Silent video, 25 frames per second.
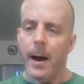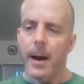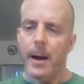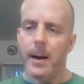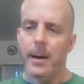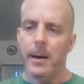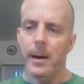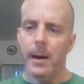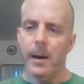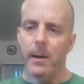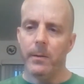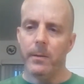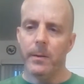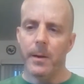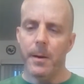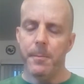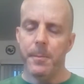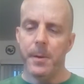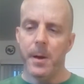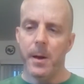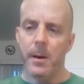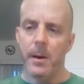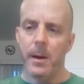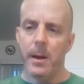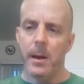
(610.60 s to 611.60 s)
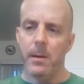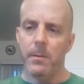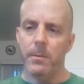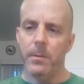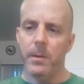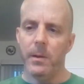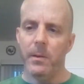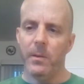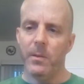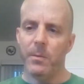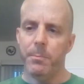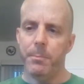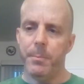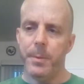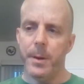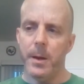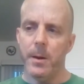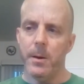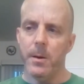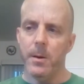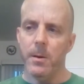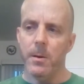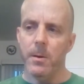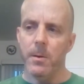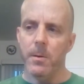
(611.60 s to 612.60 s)
I guess I'm gonna give this
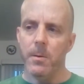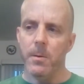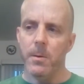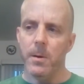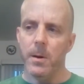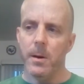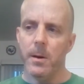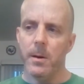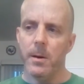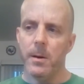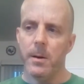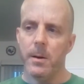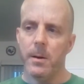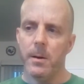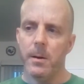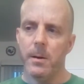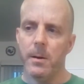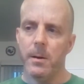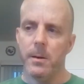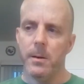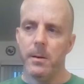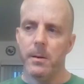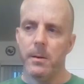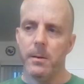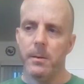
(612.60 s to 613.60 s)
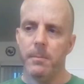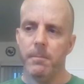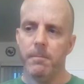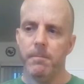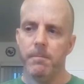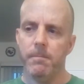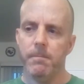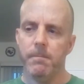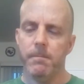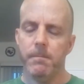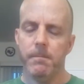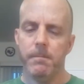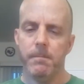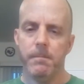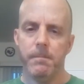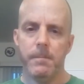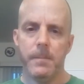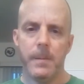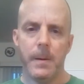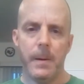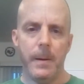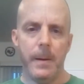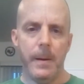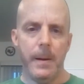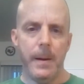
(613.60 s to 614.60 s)
beer a
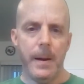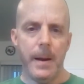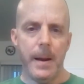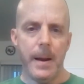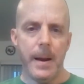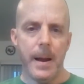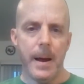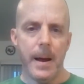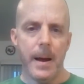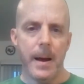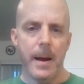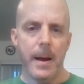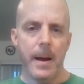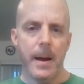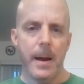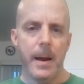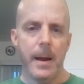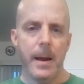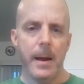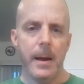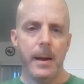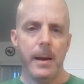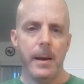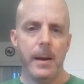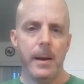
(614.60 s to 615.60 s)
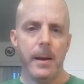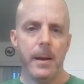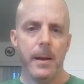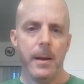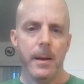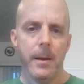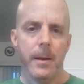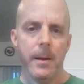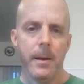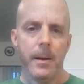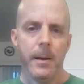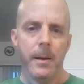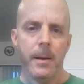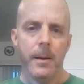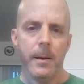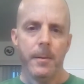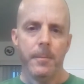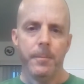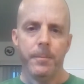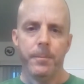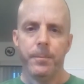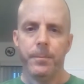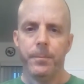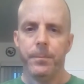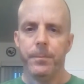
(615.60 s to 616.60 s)
9
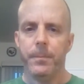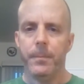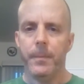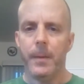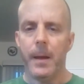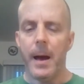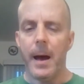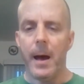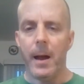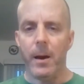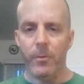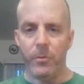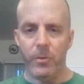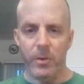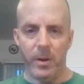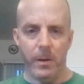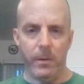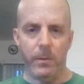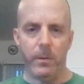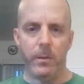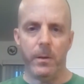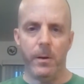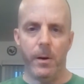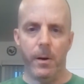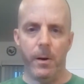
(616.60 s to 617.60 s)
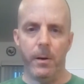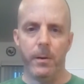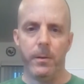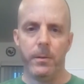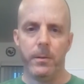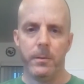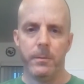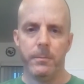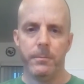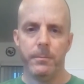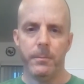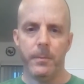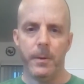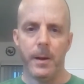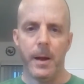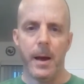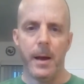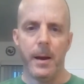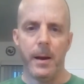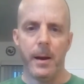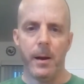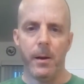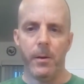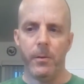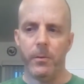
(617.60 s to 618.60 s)
out of 10 stars.
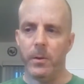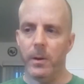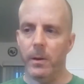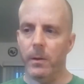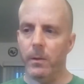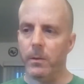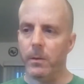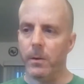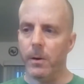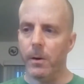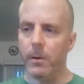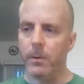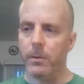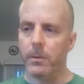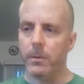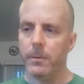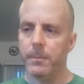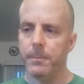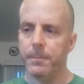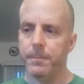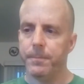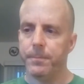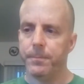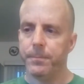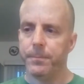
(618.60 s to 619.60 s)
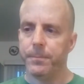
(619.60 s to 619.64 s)
9 out of 10 stars.